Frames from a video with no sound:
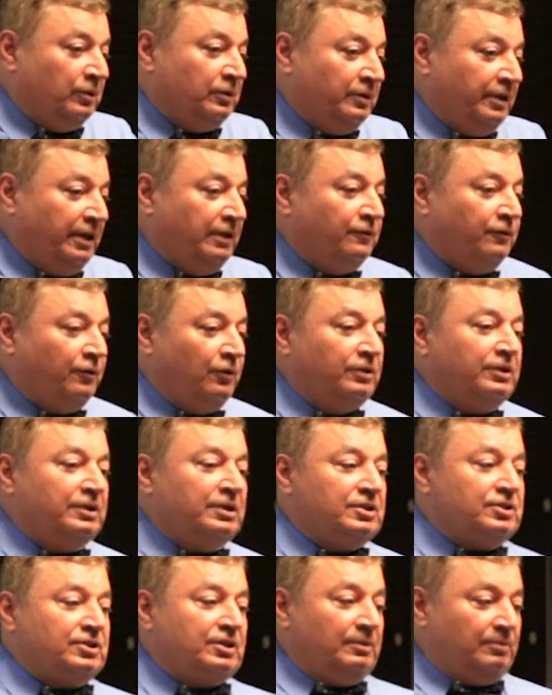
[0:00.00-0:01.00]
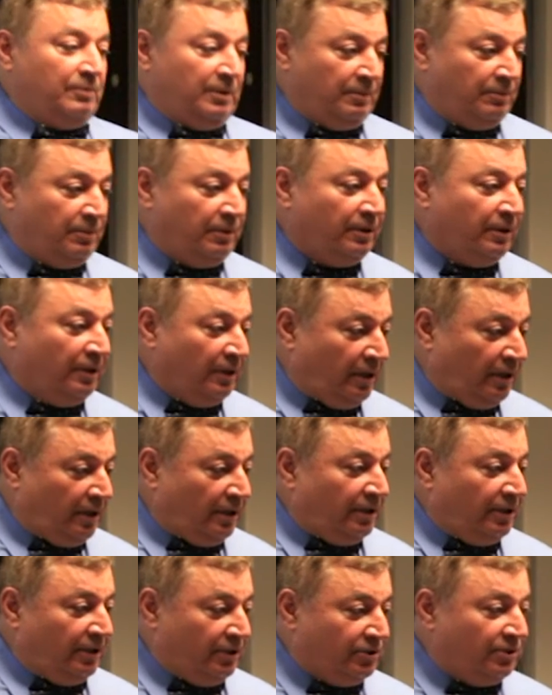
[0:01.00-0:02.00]
great fondness, remember
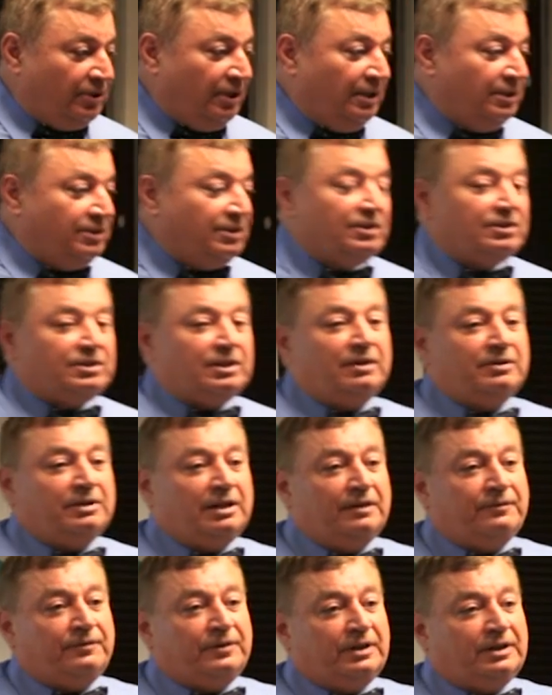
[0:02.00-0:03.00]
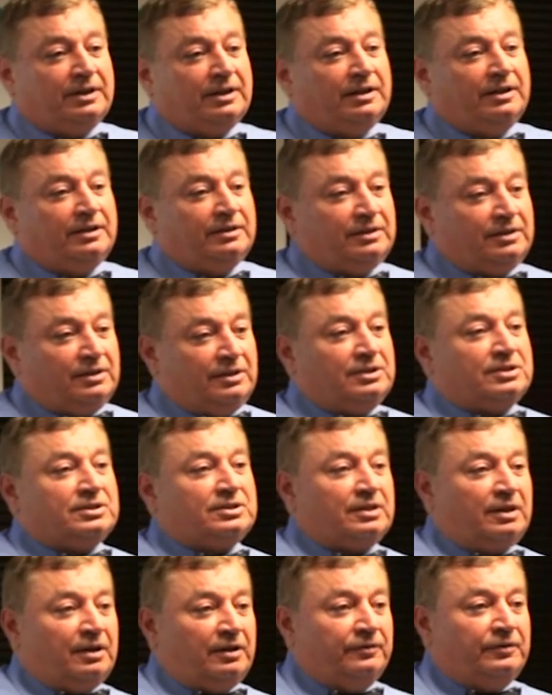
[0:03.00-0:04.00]
his days in South Africa and
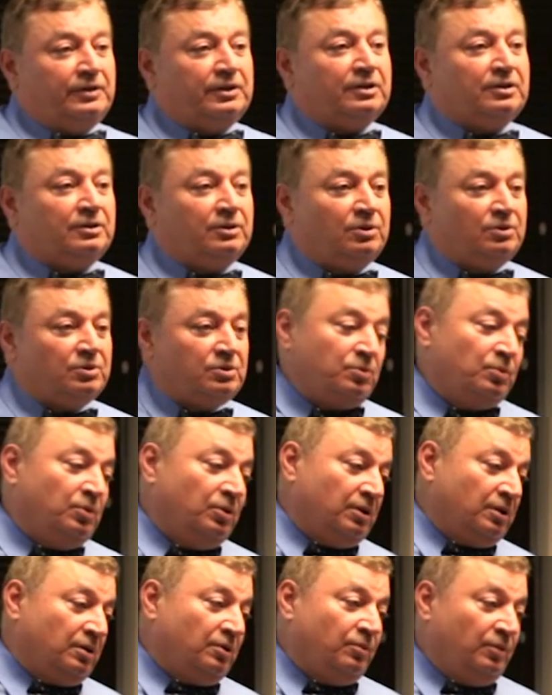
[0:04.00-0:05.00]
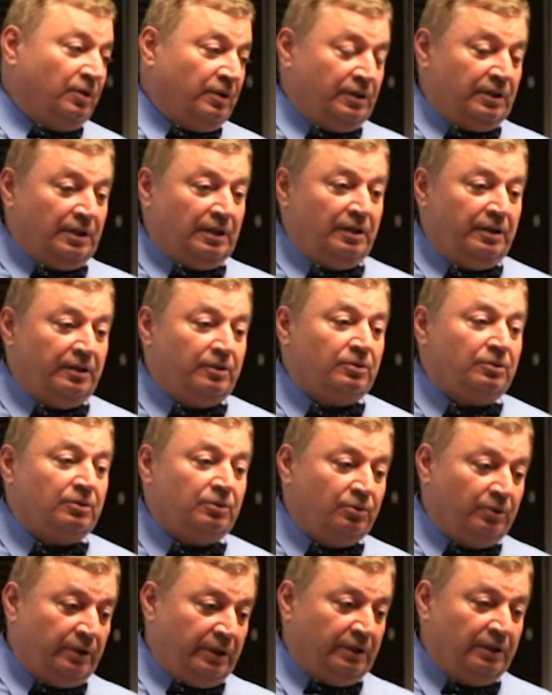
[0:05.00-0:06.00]
his very close work with Leon
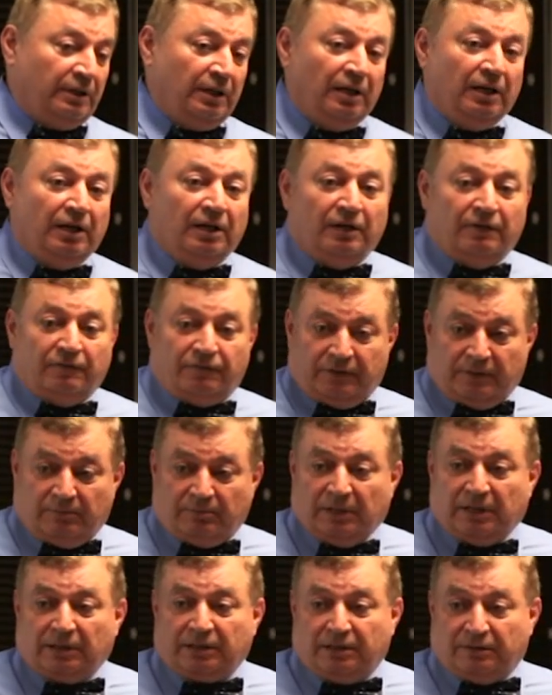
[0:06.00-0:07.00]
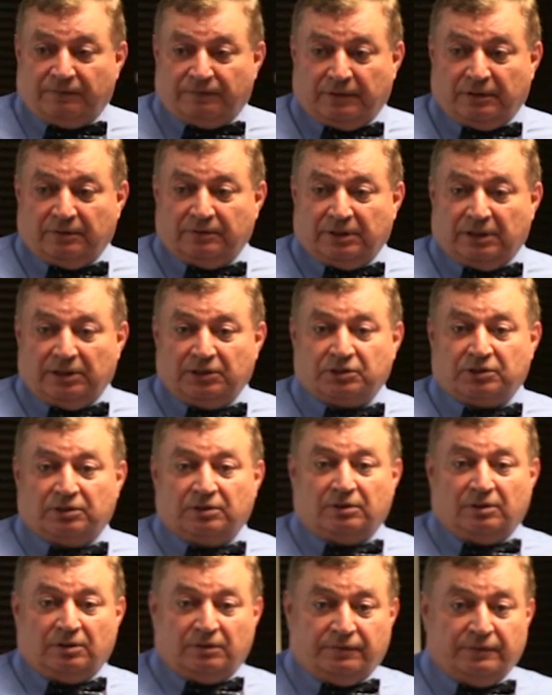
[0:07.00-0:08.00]
Lu and Free Market
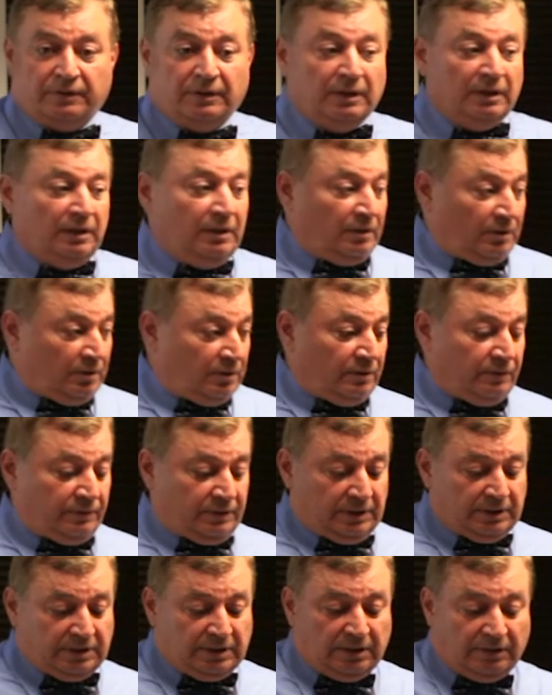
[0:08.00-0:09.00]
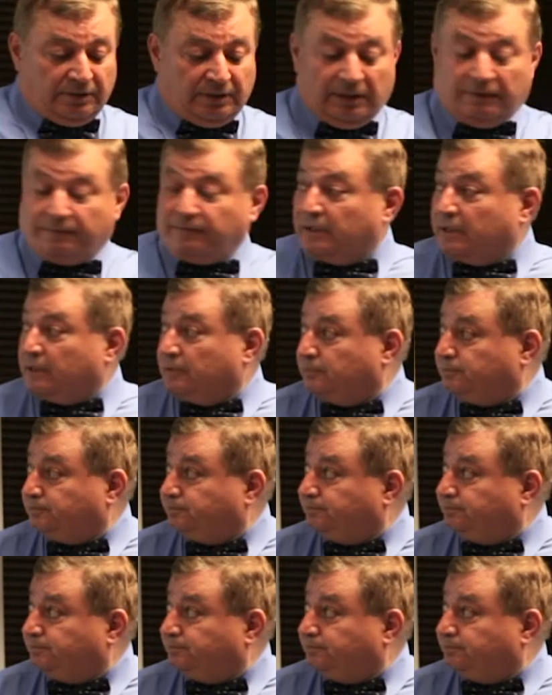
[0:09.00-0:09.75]
Foundation of South Africa.